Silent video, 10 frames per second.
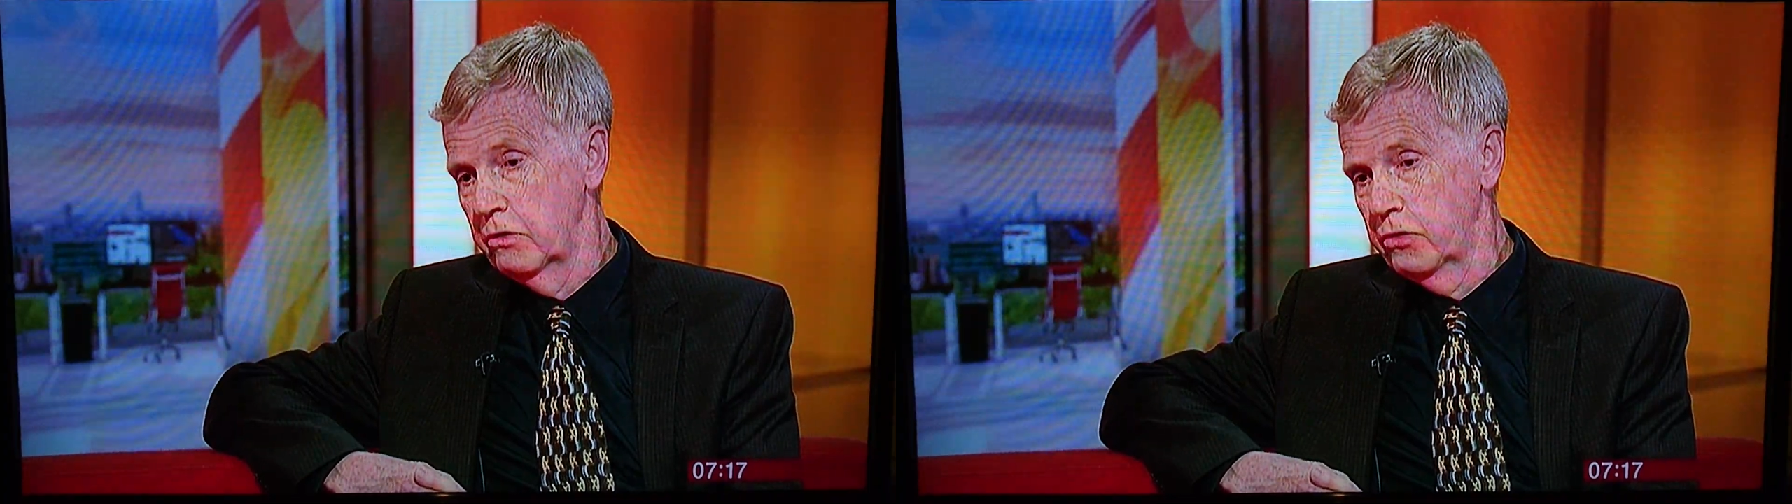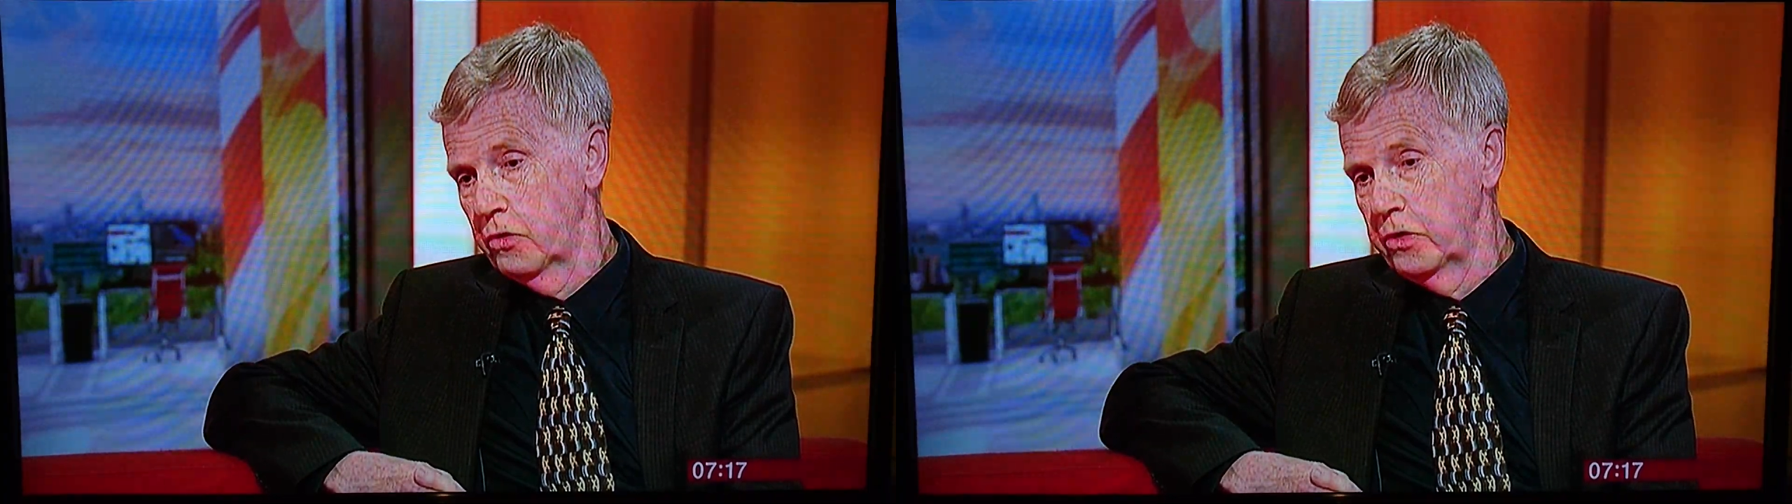
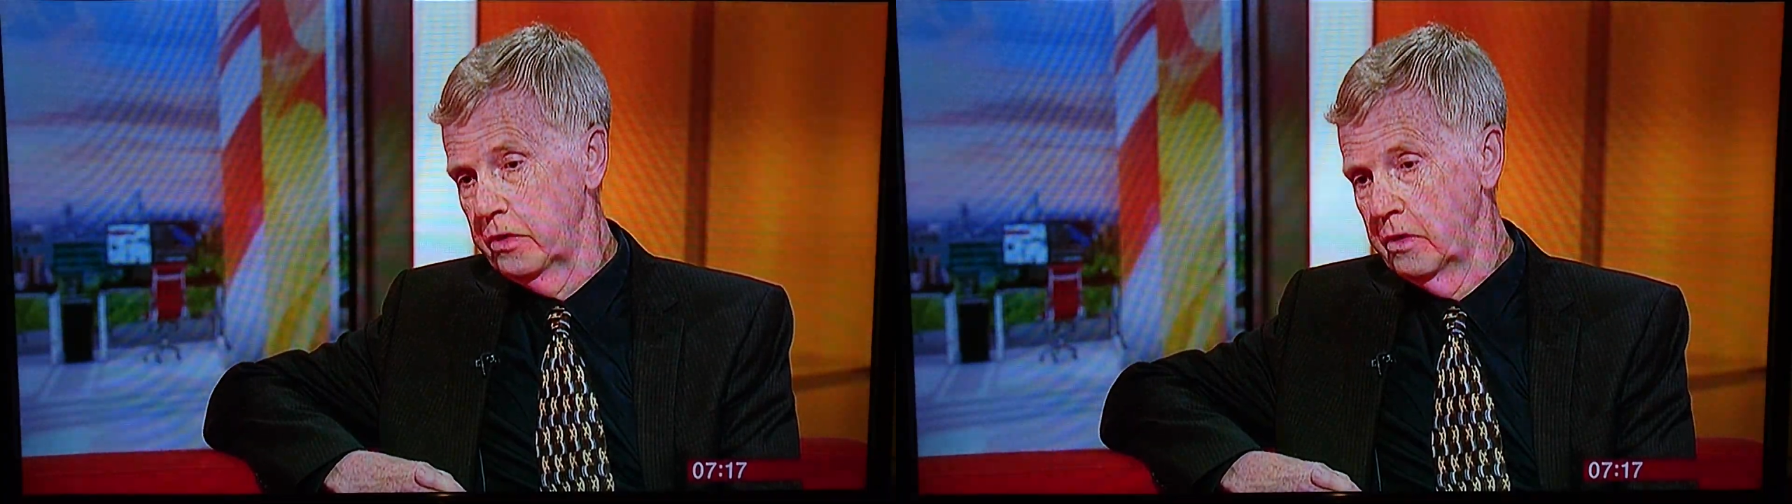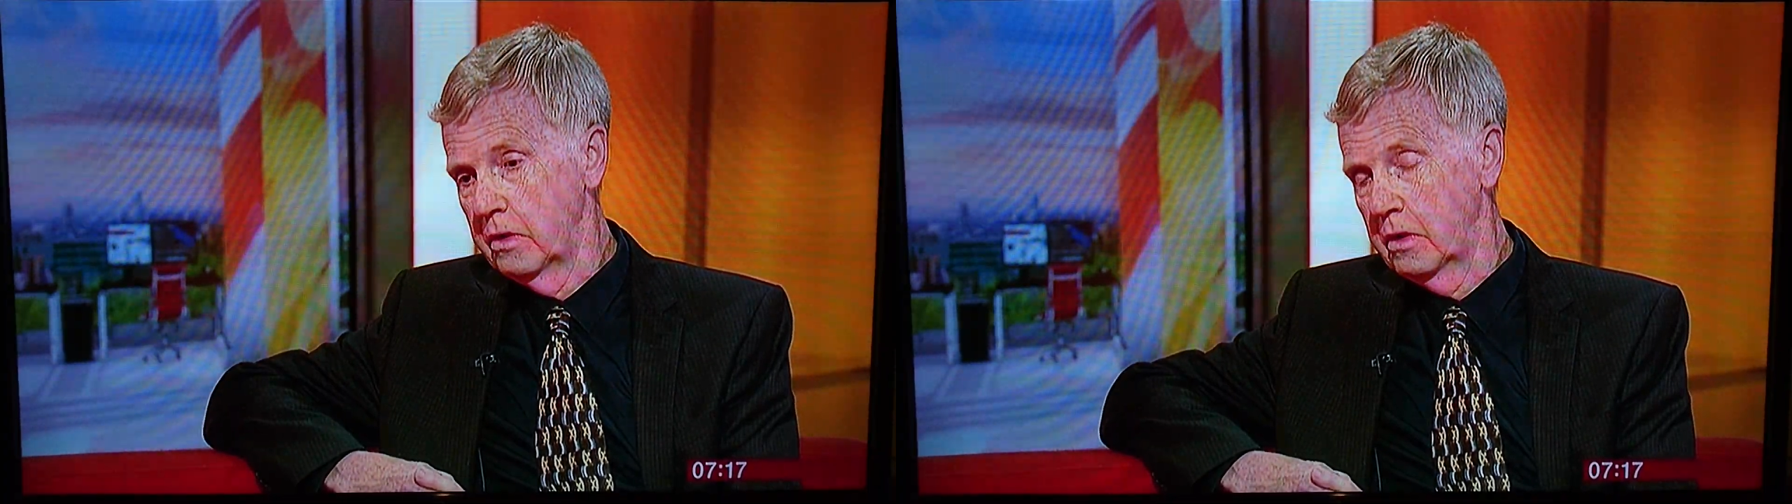for
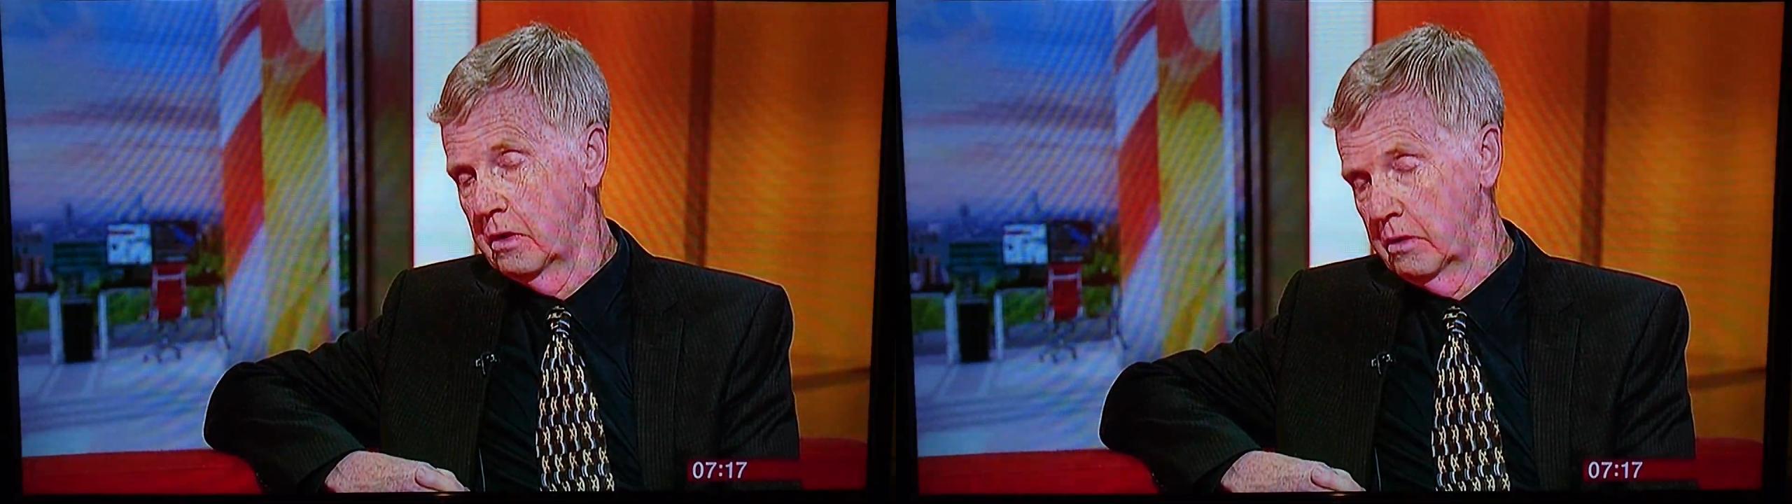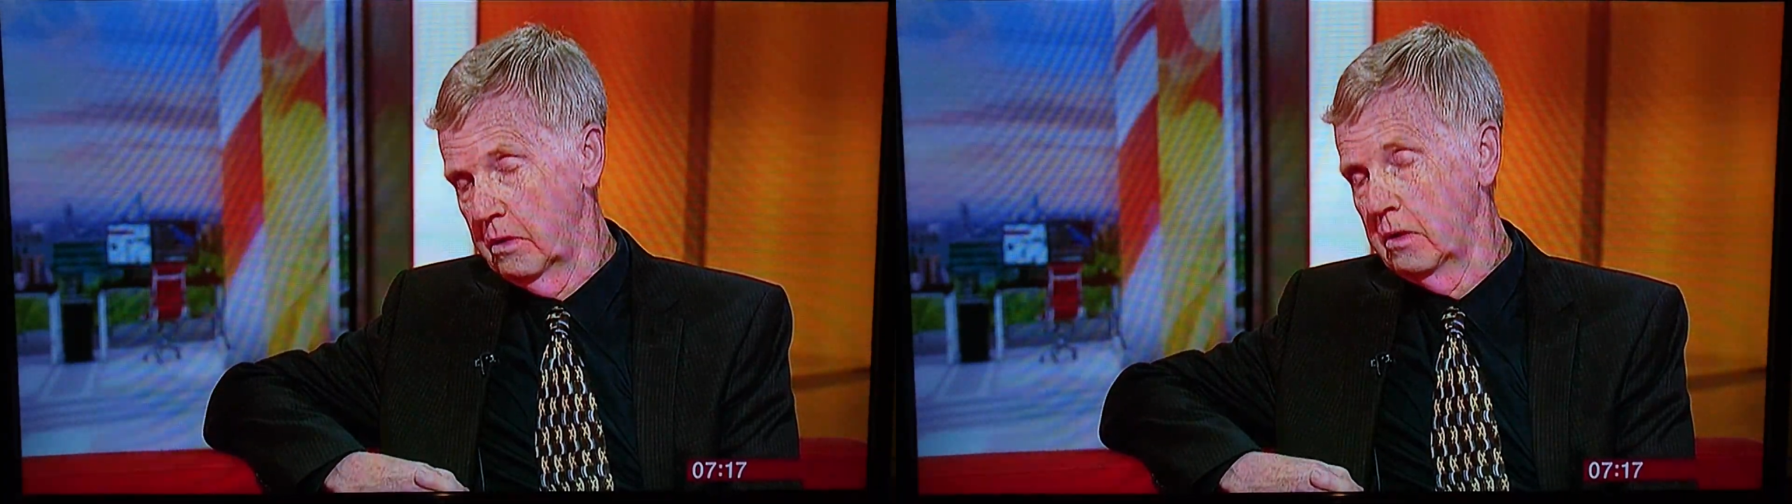
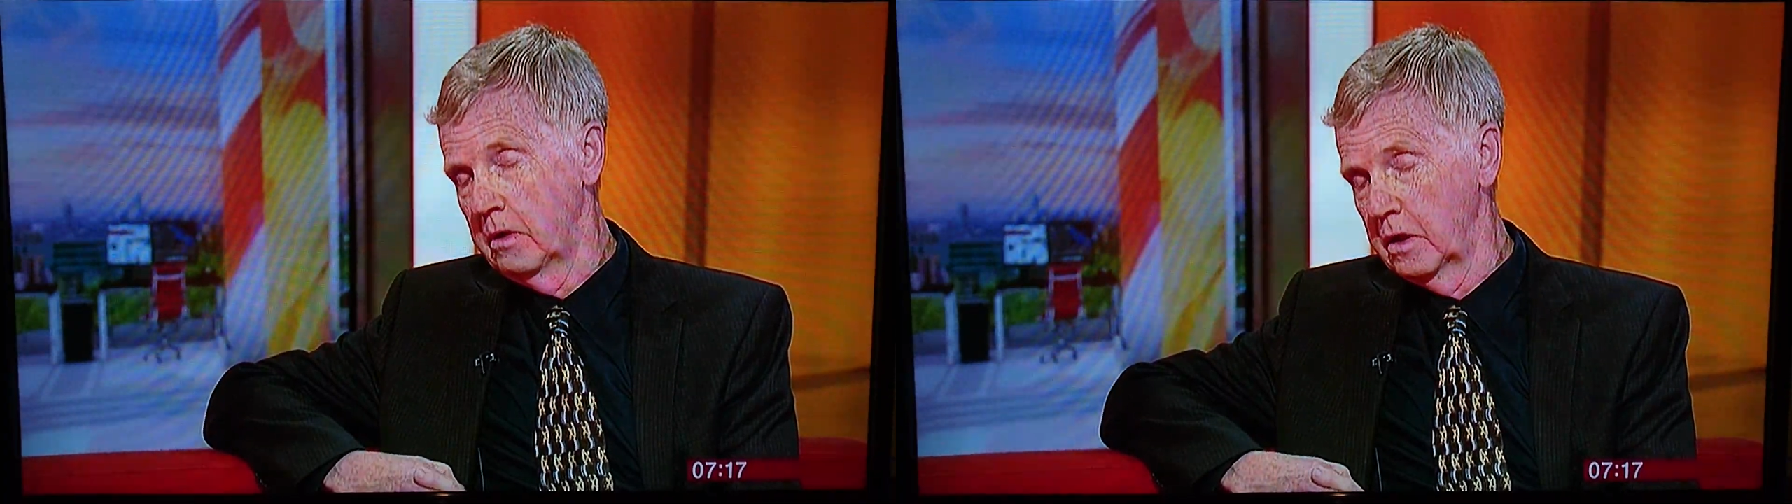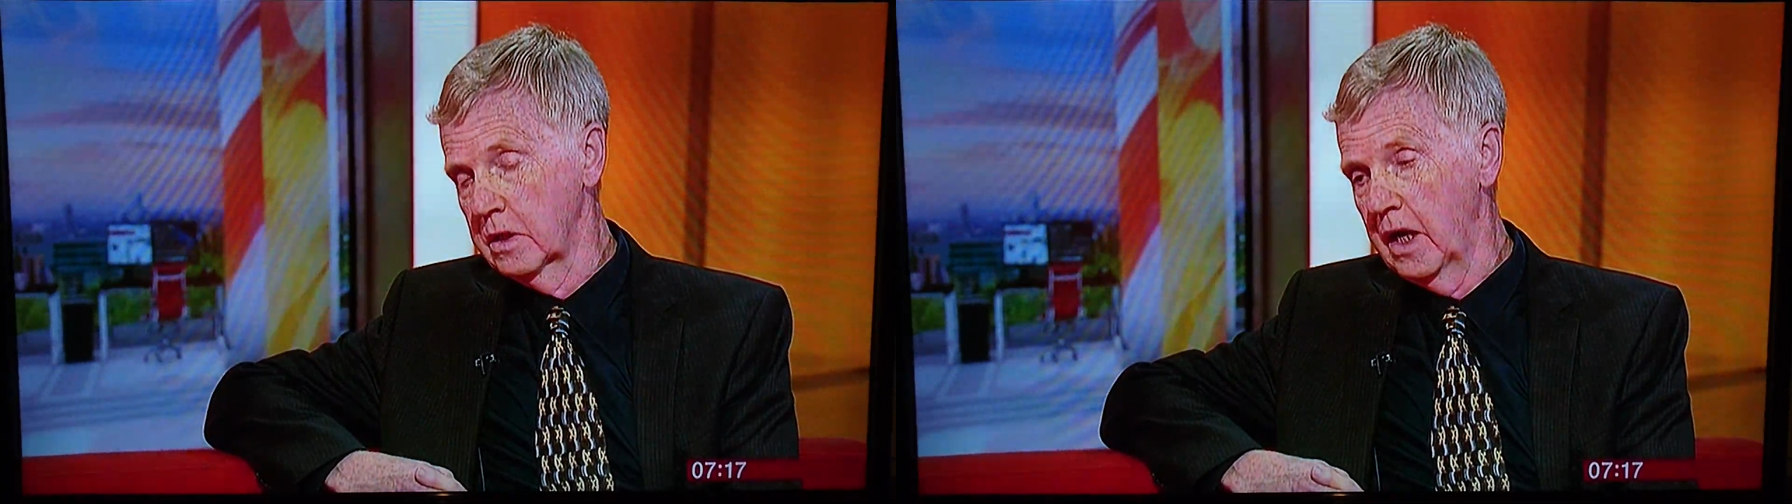
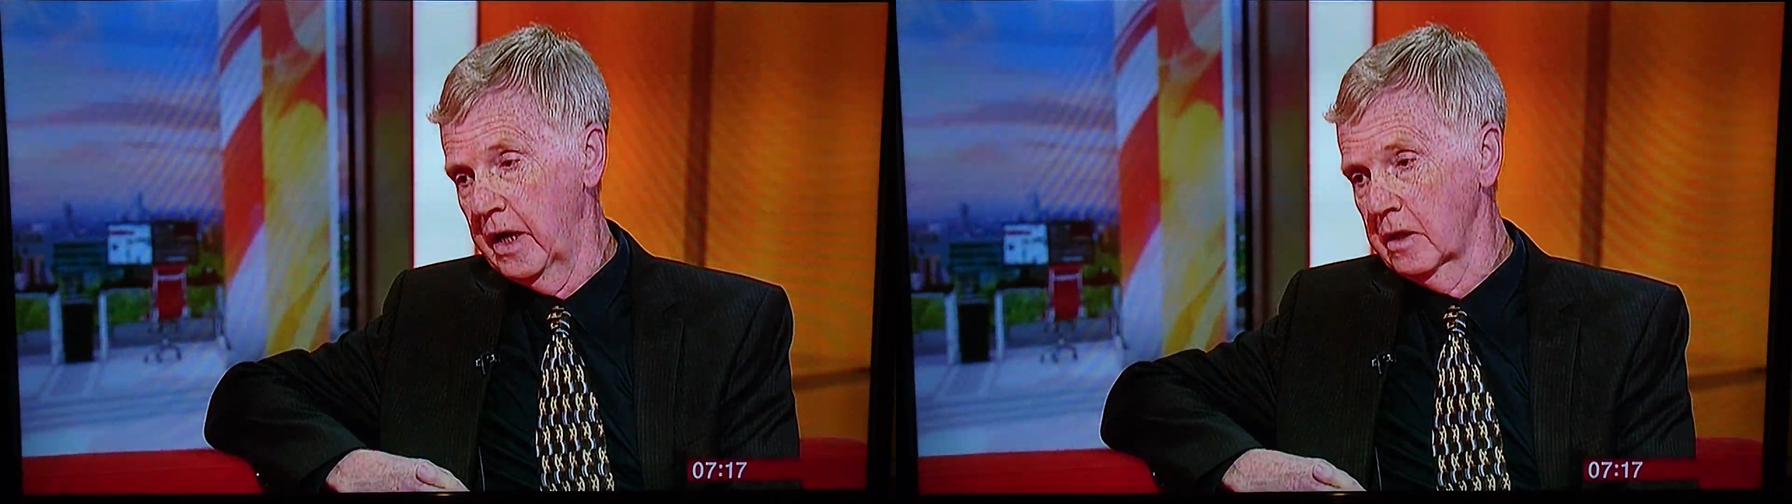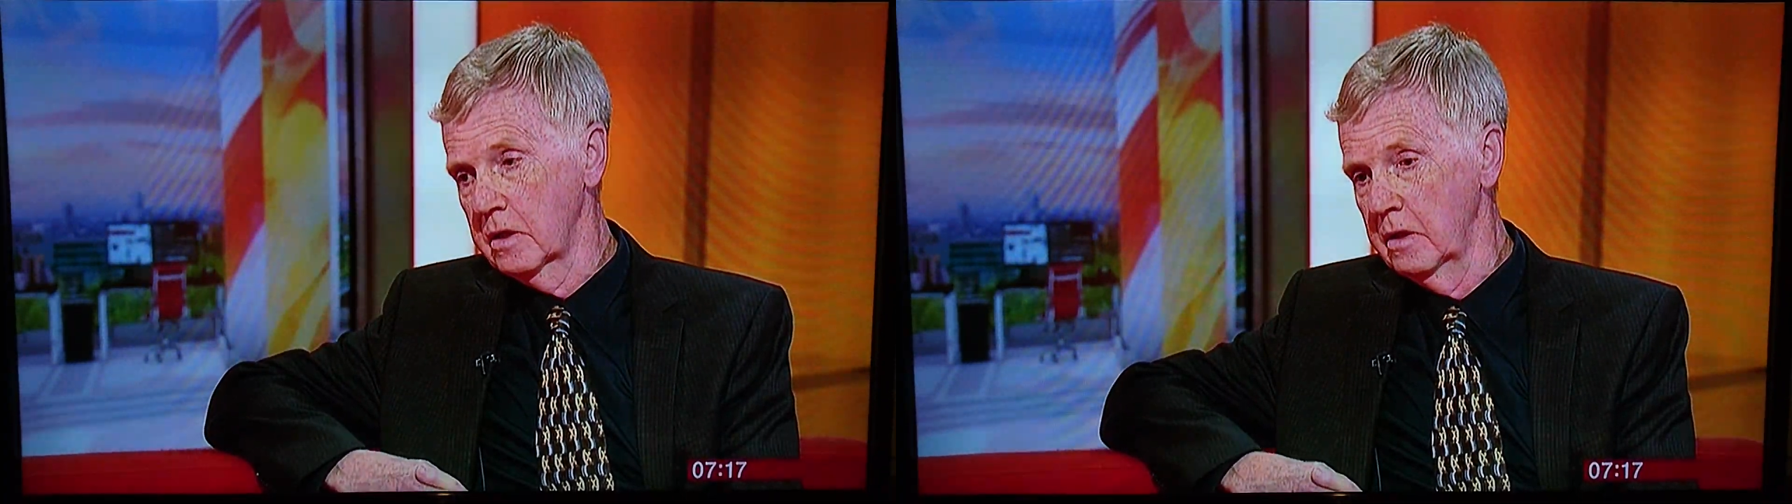the
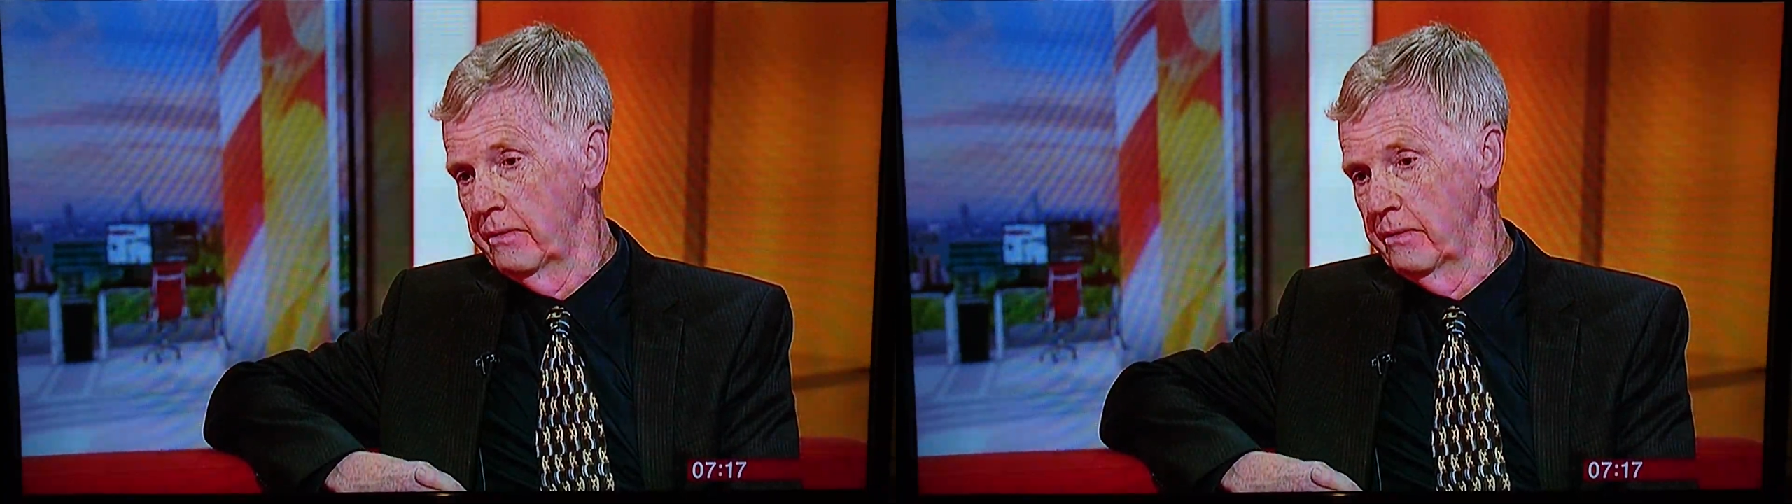attacks